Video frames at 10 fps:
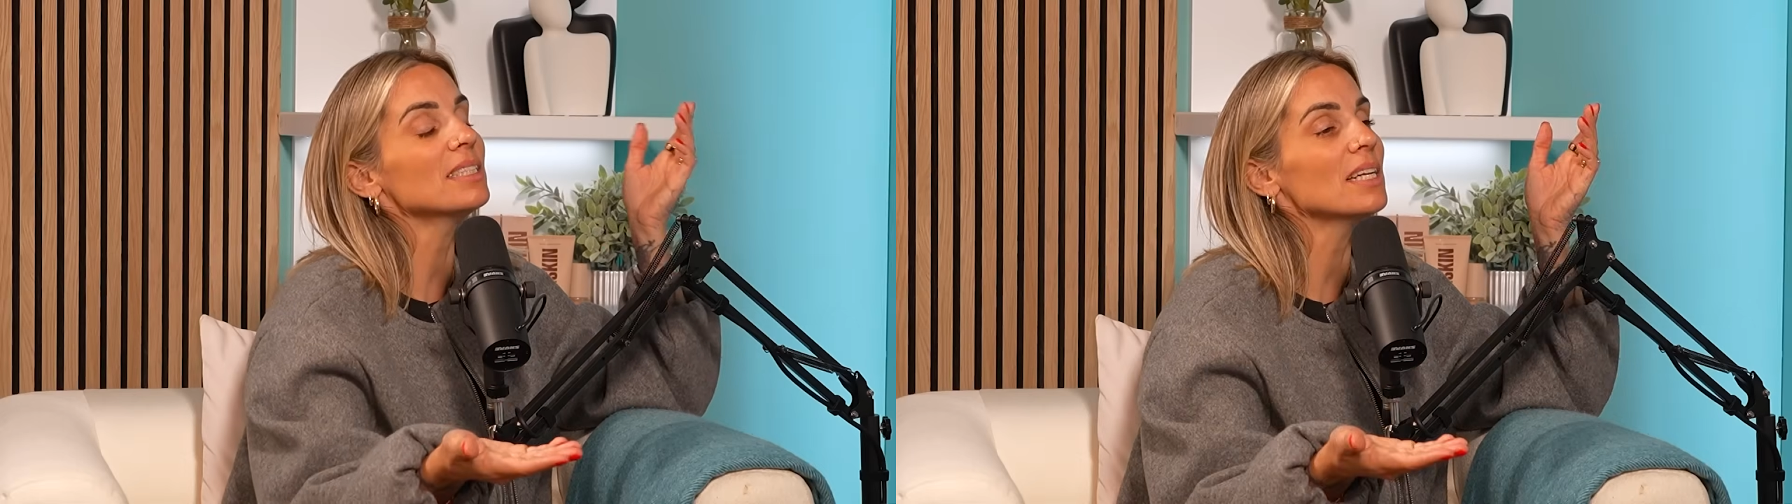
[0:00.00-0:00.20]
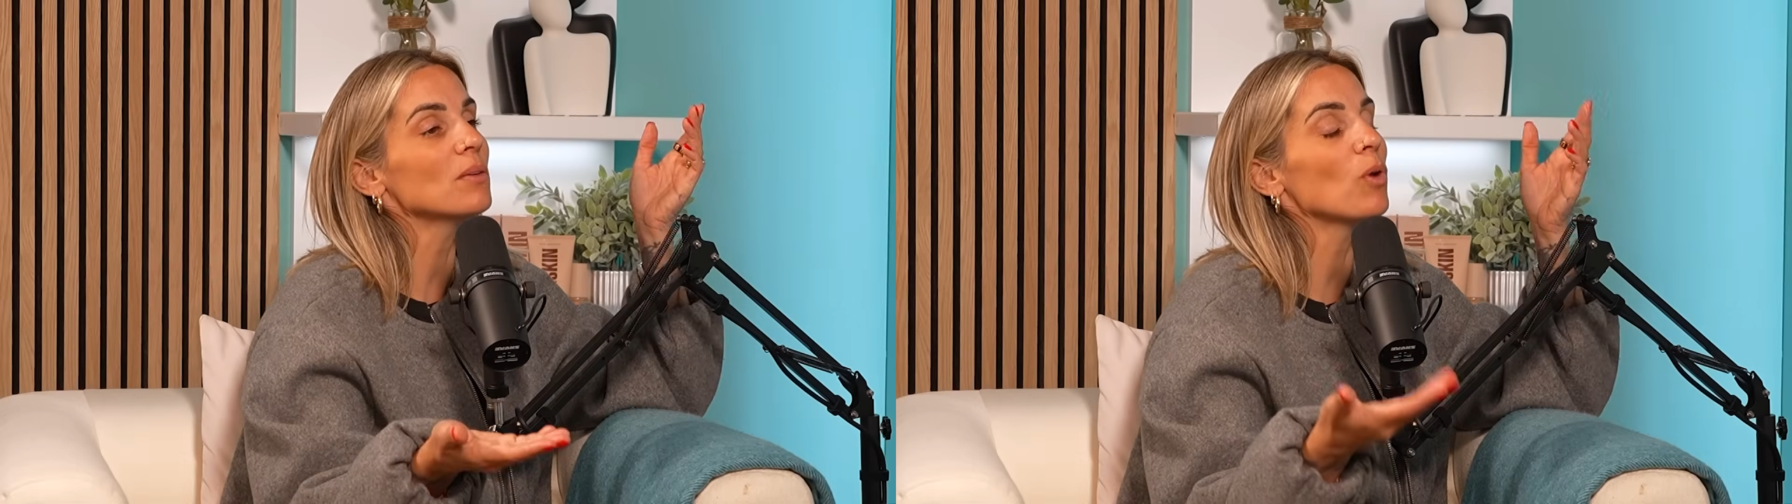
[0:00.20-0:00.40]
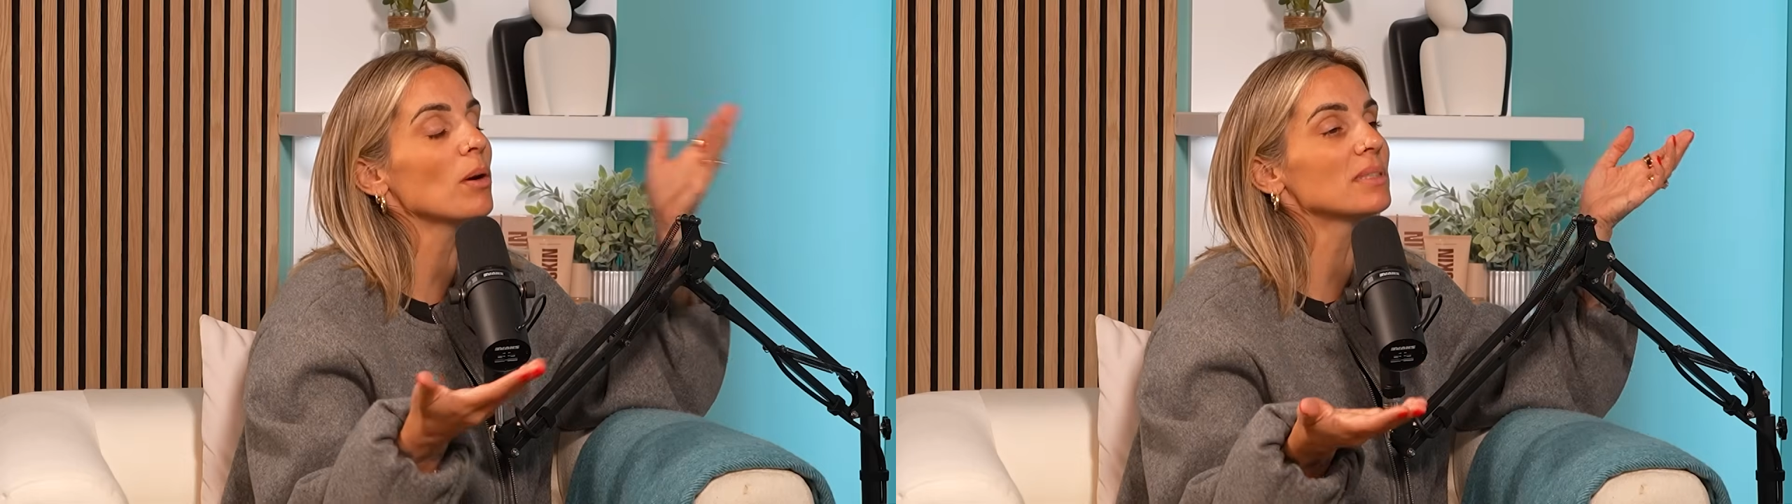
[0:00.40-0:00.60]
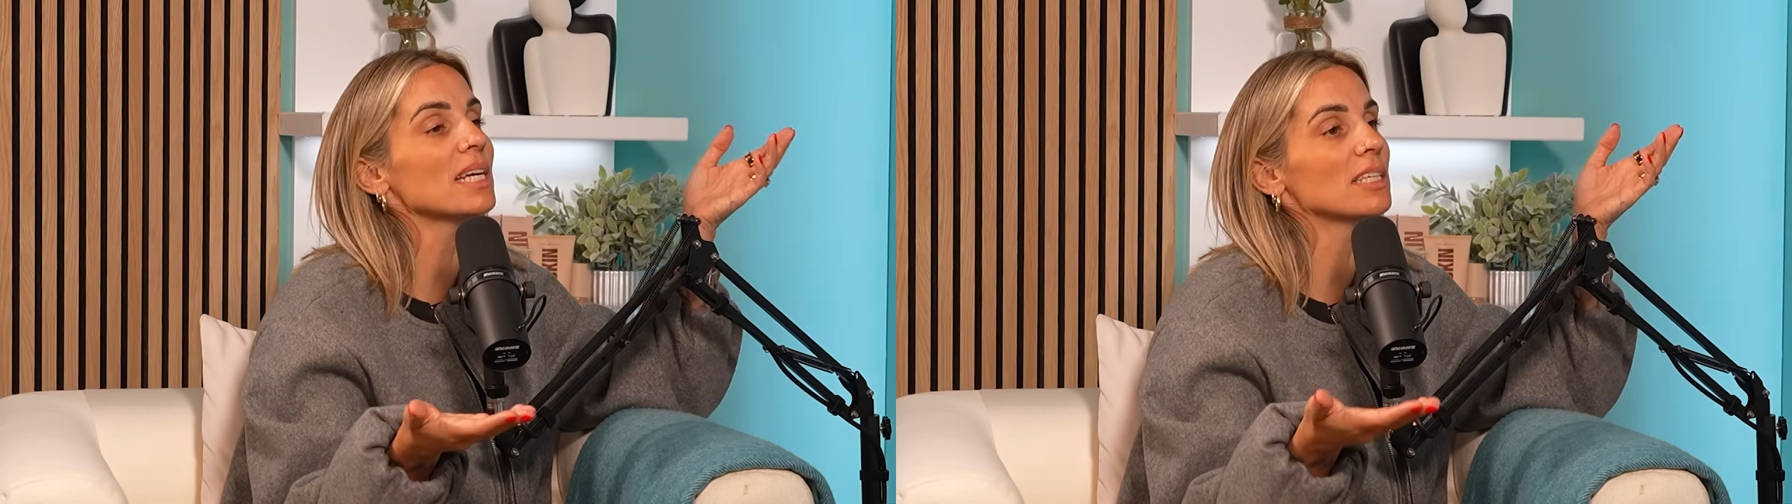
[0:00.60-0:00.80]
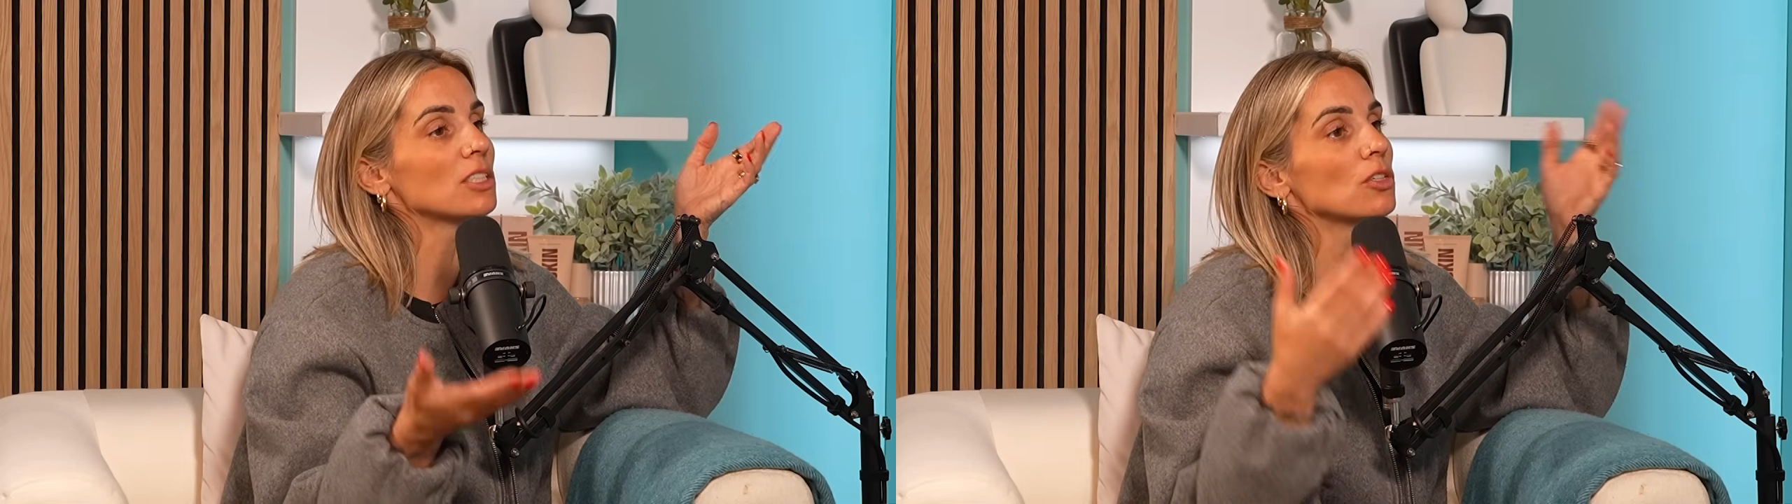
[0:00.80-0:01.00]
as in what I'm
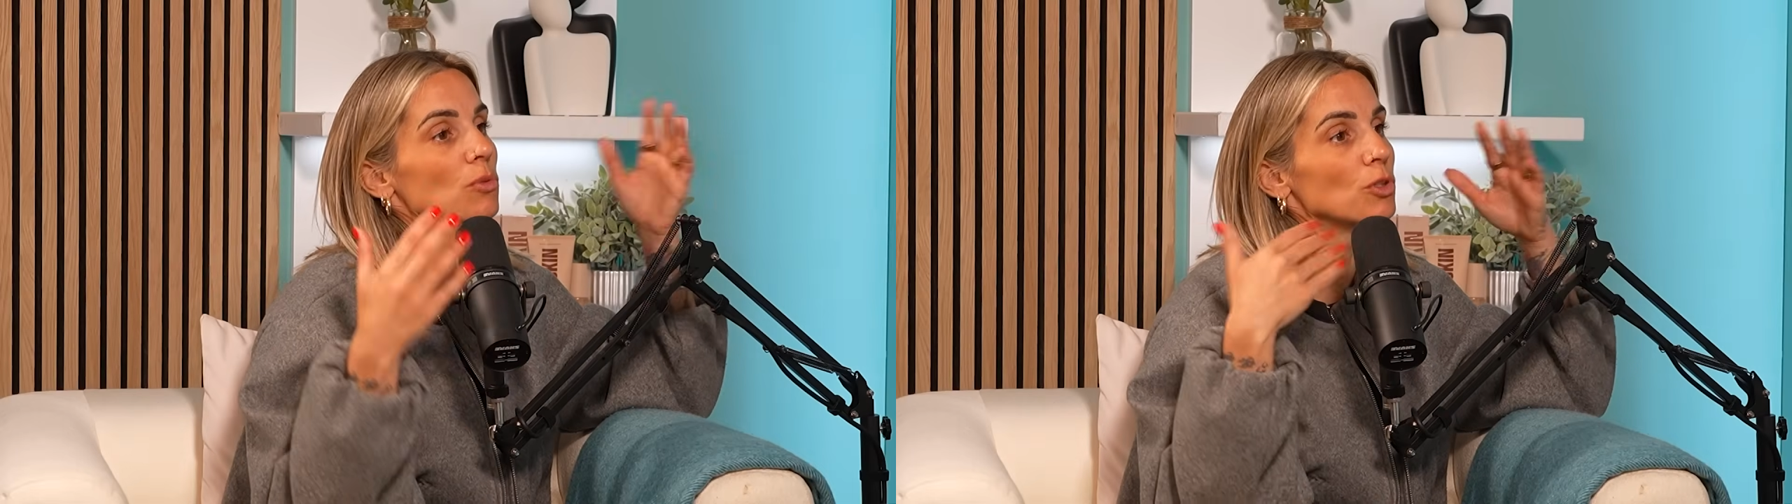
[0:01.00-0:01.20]
saying is